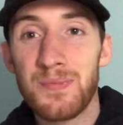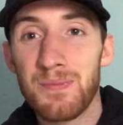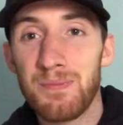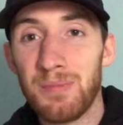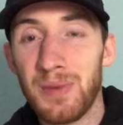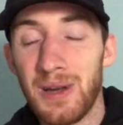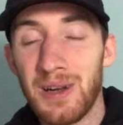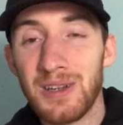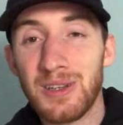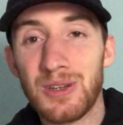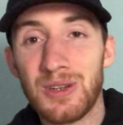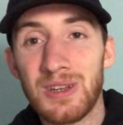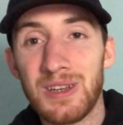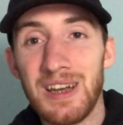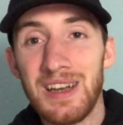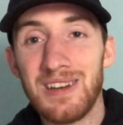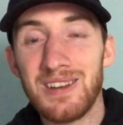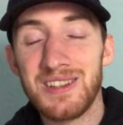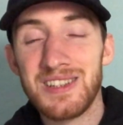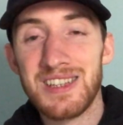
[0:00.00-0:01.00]
But
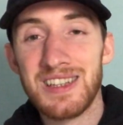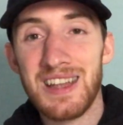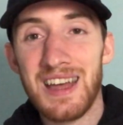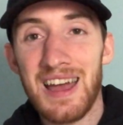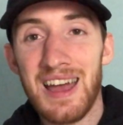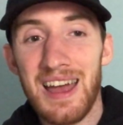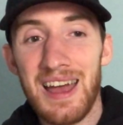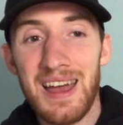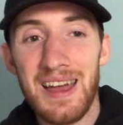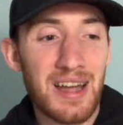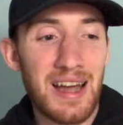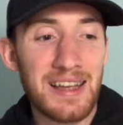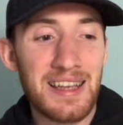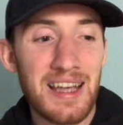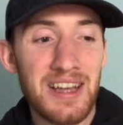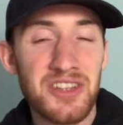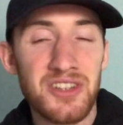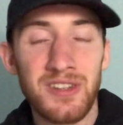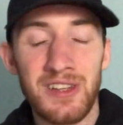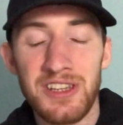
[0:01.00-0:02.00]
getting onto that, I
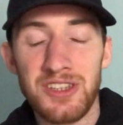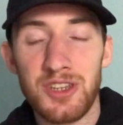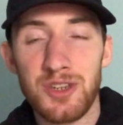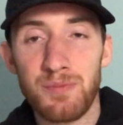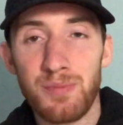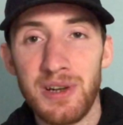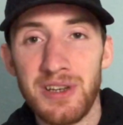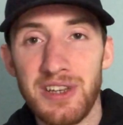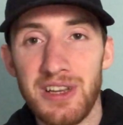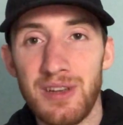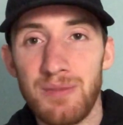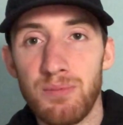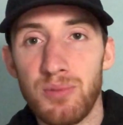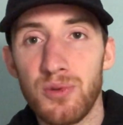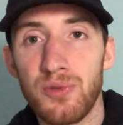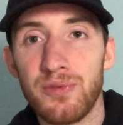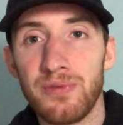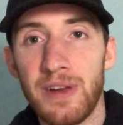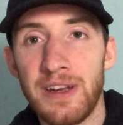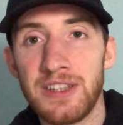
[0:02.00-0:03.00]
guess let's just break down both
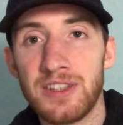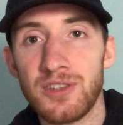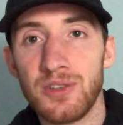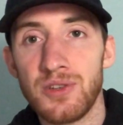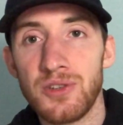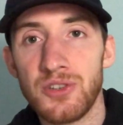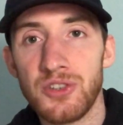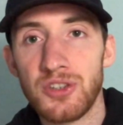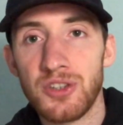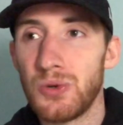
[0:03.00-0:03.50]
fighters.